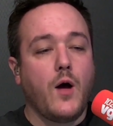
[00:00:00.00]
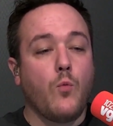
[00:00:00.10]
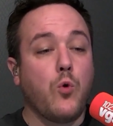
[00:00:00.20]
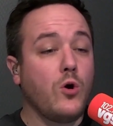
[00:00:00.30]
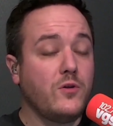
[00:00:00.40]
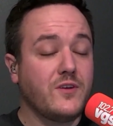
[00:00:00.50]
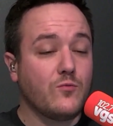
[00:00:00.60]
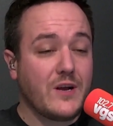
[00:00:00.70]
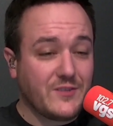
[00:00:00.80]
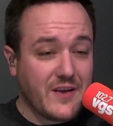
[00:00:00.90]
World
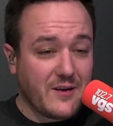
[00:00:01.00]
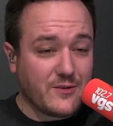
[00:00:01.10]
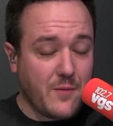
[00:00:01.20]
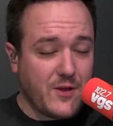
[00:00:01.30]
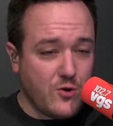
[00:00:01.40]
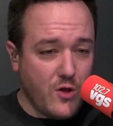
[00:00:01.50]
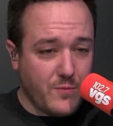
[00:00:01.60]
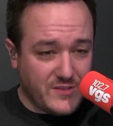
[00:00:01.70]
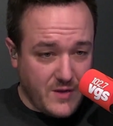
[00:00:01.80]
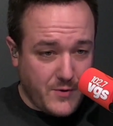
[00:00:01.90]
Wrestling Entertainment, you know them
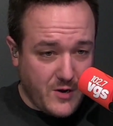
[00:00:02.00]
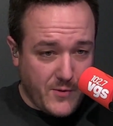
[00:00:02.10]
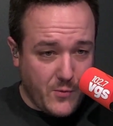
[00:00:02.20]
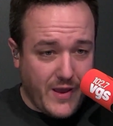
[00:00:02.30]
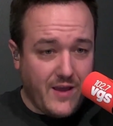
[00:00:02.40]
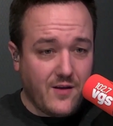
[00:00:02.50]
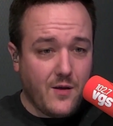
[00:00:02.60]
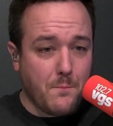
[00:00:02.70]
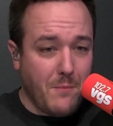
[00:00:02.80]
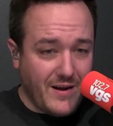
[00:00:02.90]
as WWE,
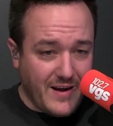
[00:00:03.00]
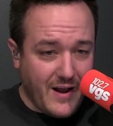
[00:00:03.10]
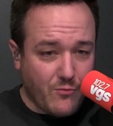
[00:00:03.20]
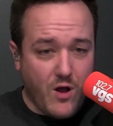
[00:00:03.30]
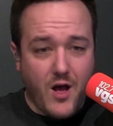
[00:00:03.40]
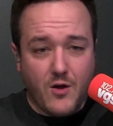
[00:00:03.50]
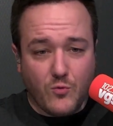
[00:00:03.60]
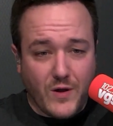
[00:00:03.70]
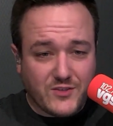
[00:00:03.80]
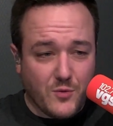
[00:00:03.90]
Monday Night Raw,
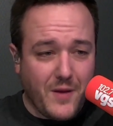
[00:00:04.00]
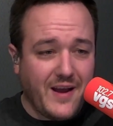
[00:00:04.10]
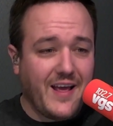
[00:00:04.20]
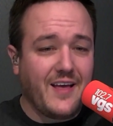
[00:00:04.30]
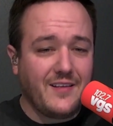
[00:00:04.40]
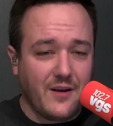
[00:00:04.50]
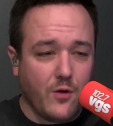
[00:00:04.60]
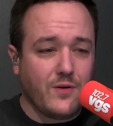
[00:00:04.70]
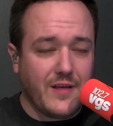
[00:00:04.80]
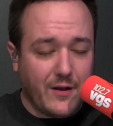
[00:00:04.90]
WrestleMania, you
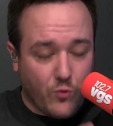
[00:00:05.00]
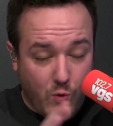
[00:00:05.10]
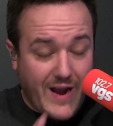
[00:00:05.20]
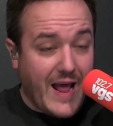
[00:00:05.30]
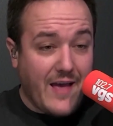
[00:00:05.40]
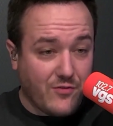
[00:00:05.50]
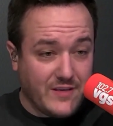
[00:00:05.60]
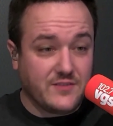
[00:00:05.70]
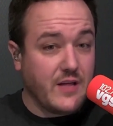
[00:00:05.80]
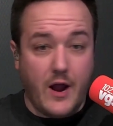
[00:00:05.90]
know, great
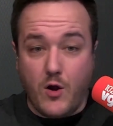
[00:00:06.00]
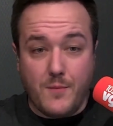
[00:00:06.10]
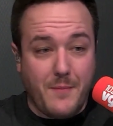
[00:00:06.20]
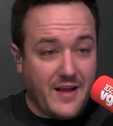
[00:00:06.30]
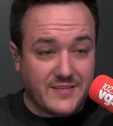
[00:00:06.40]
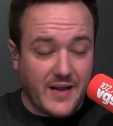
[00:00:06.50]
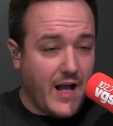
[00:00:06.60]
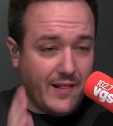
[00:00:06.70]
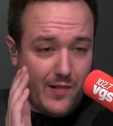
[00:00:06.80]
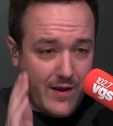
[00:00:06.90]
athletes. They are amazing.
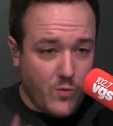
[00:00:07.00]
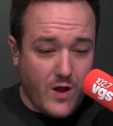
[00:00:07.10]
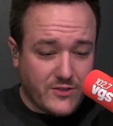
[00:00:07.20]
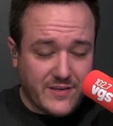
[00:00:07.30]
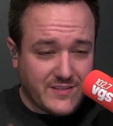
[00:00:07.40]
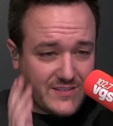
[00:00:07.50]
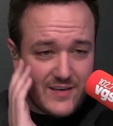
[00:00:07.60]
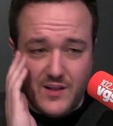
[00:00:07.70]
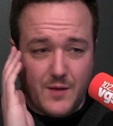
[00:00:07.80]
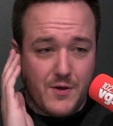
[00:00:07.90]
I like watching it
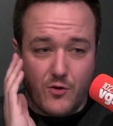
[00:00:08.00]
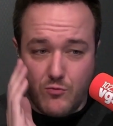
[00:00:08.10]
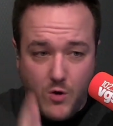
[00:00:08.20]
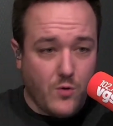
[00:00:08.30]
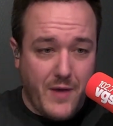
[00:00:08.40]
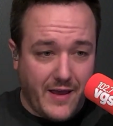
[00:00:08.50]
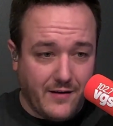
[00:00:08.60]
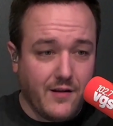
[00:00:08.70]
still. I'm a grown man.